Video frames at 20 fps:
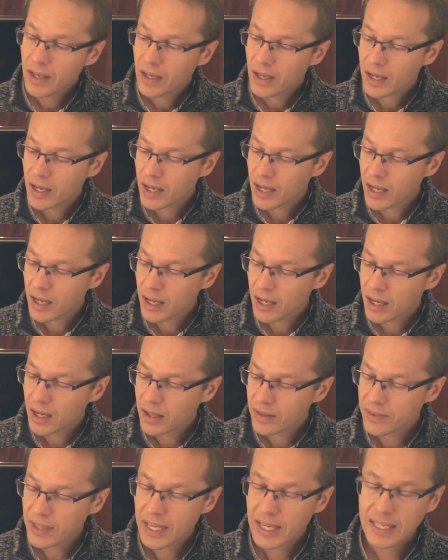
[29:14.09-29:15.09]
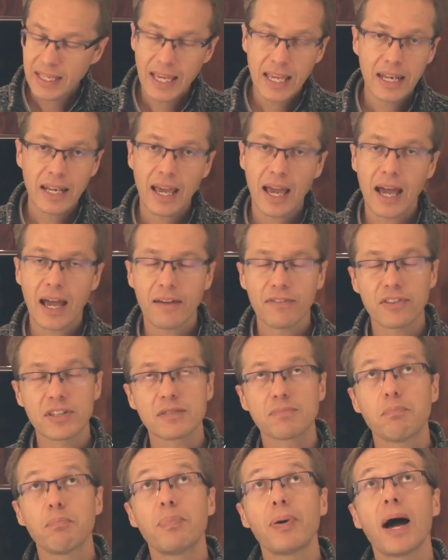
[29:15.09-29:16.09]
uh, they again have this
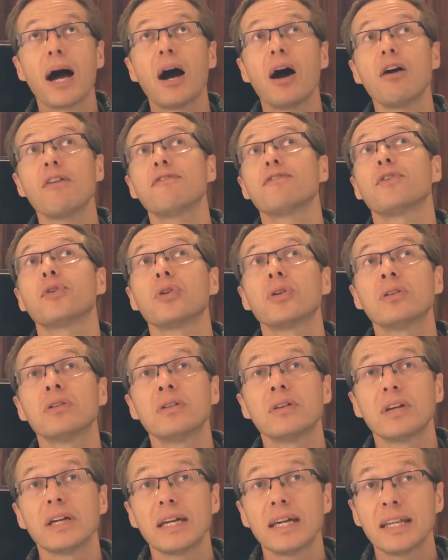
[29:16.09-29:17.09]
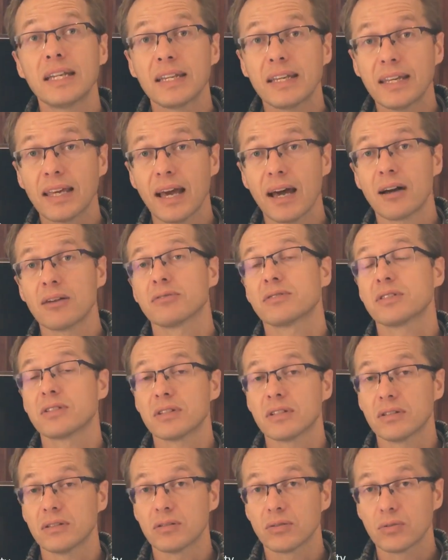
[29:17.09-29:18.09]
powerful
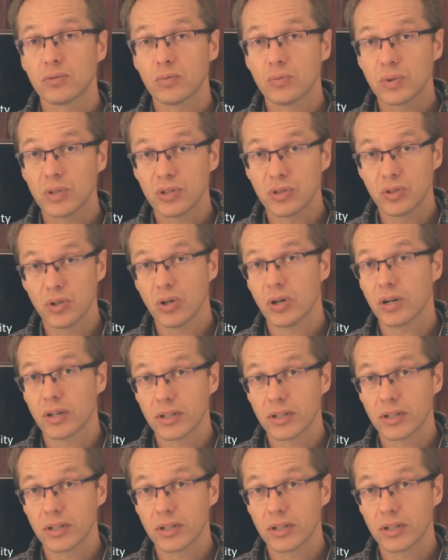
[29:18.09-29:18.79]
encounter with God.